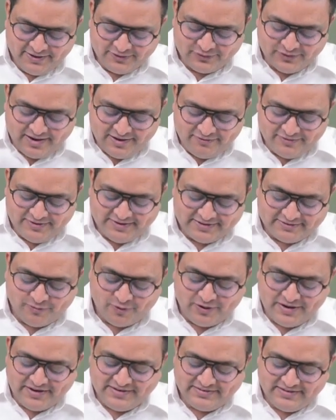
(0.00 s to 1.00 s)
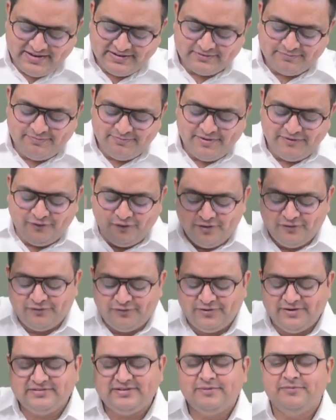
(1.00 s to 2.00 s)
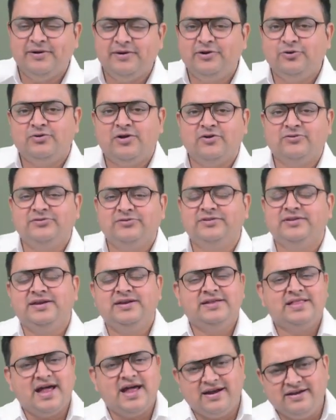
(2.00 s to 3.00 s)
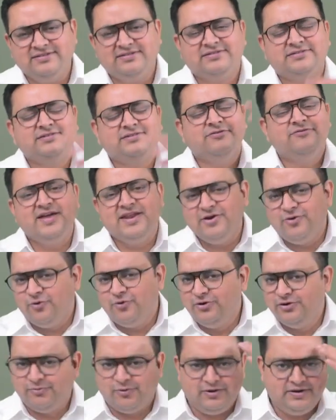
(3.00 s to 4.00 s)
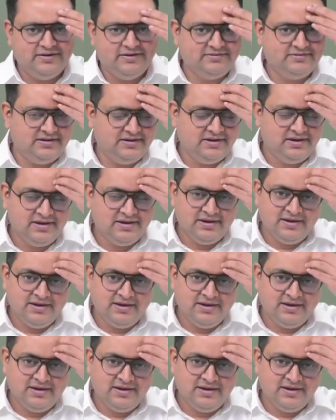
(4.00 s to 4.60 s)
So if this policy is before 1st April 2003, that is, it's a very old policy.